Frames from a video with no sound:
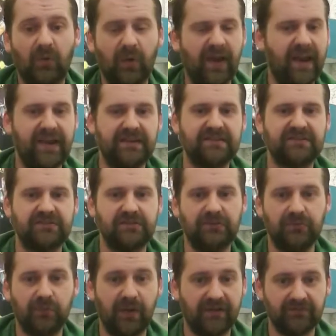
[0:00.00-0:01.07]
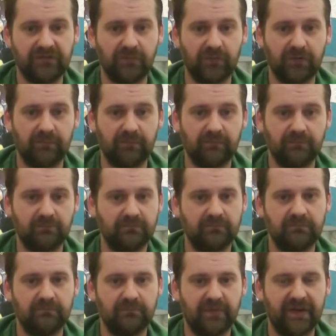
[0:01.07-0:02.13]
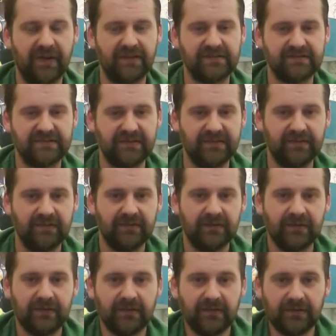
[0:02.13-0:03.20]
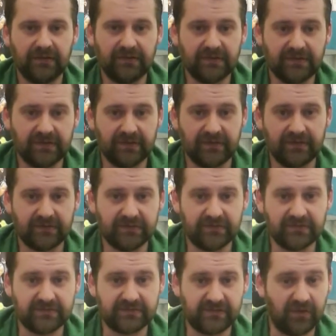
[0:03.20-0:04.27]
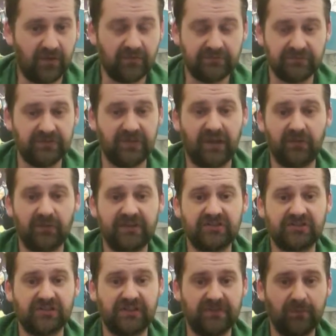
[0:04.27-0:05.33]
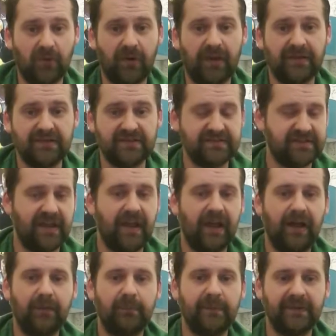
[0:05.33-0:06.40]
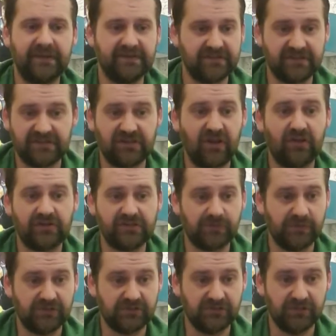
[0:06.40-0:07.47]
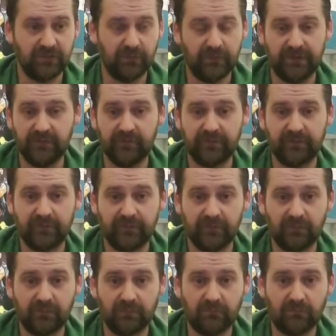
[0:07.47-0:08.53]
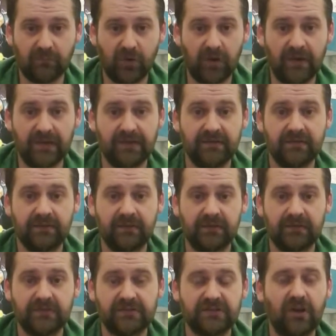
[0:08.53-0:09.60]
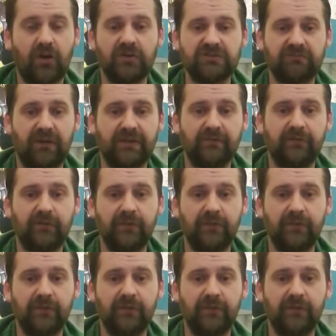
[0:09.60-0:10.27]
or X2, whatever you want to pronounce it. So, you know, literally my setup is a SCART switcher with my SCARTs running